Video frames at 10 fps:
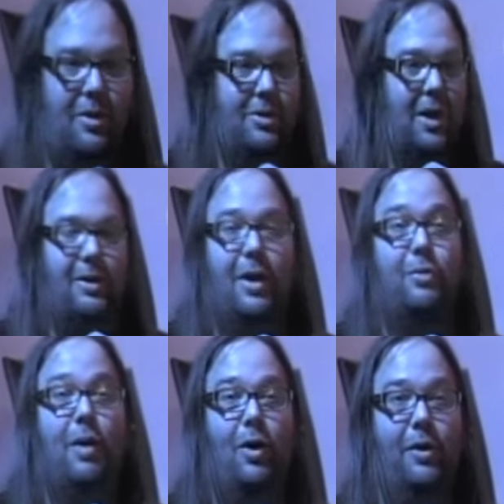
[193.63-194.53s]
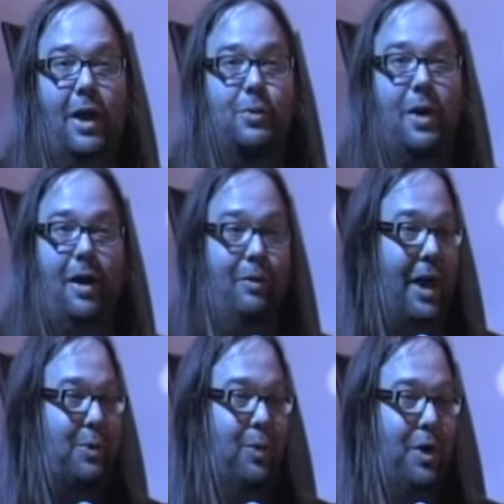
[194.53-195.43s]
dudes on death row, and that's what,
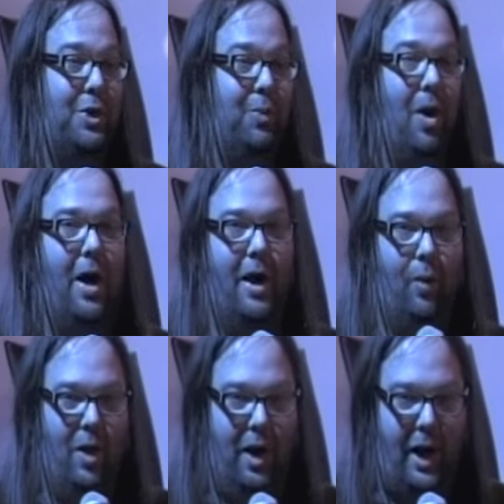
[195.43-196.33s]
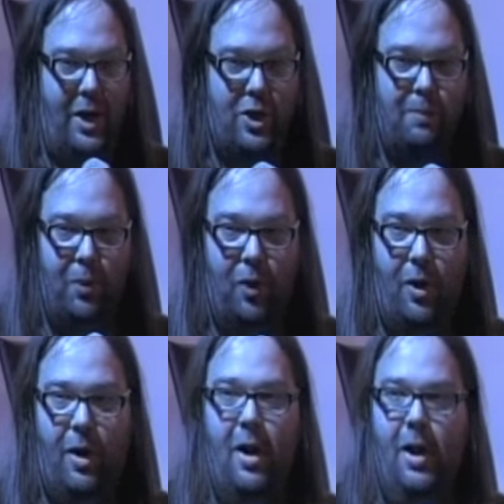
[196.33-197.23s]
that's what Richard wanted. I want Asian
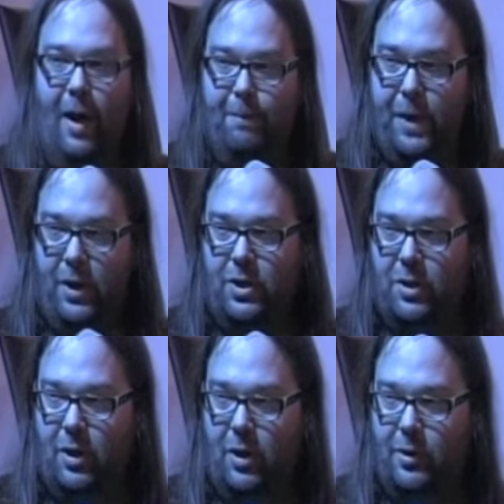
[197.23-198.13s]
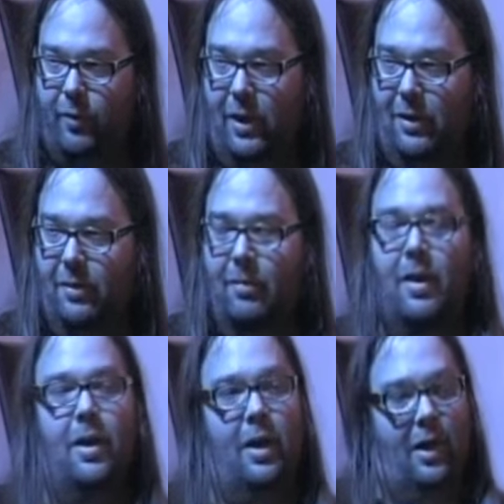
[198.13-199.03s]
porn and pictures of girls' feet
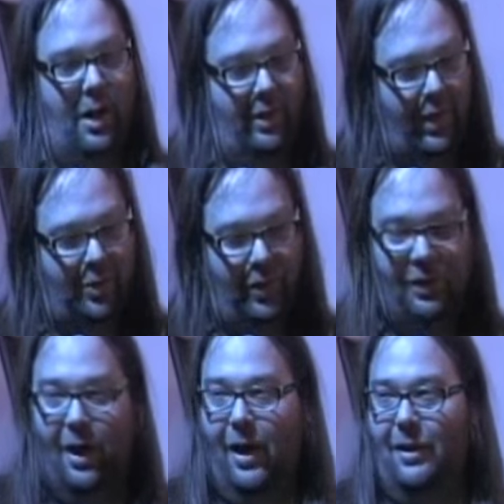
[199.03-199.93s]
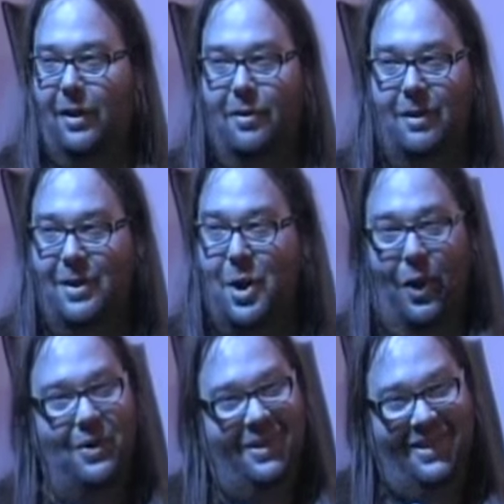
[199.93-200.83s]
and that's what he liked, and you
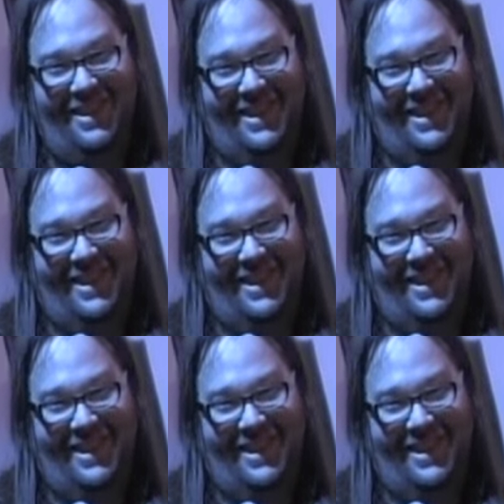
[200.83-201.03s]
know.